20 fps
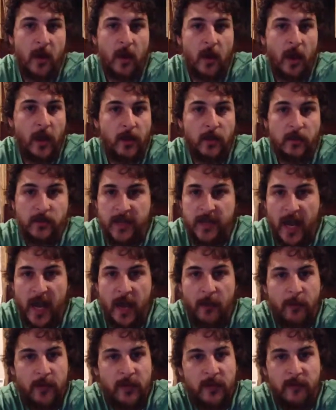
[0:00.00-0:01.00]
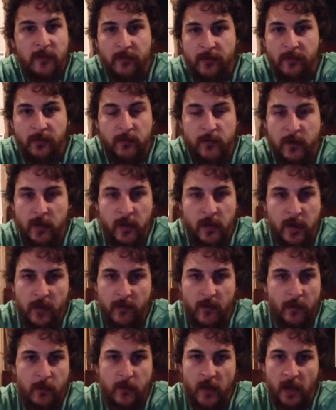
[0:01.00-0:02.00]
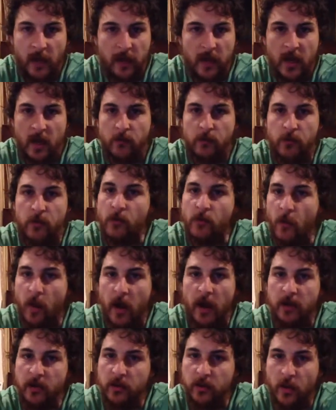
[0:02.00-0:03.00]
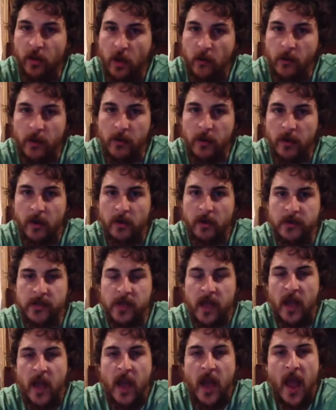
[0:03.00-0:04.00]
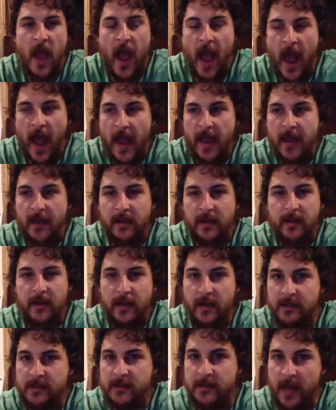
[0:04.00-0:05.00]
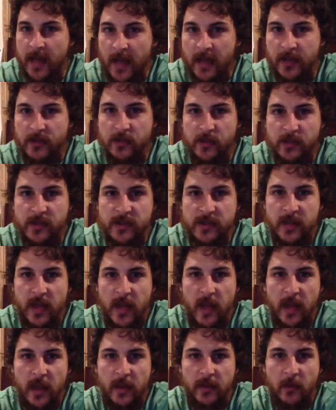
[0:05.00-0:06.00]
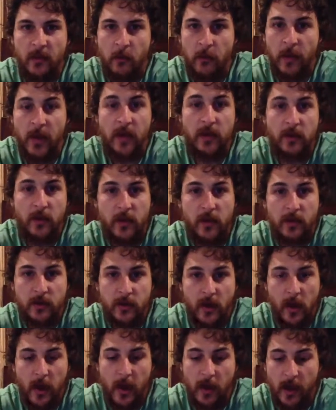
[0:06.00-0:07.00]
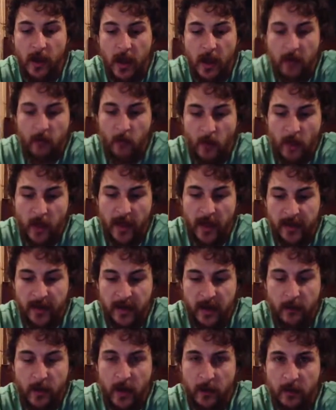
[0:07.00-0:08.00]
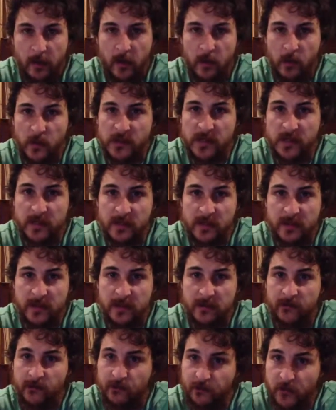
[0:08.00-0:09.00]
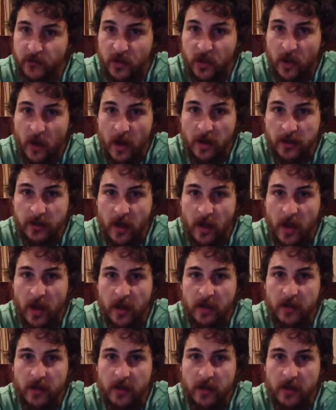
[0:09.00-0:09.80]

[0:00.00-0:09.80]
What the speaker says: Like, you tap and you give up. You're like, yep, you won, you got me. Because A, it's dangerous, and B, you can die. And what ended up happening was this guy died.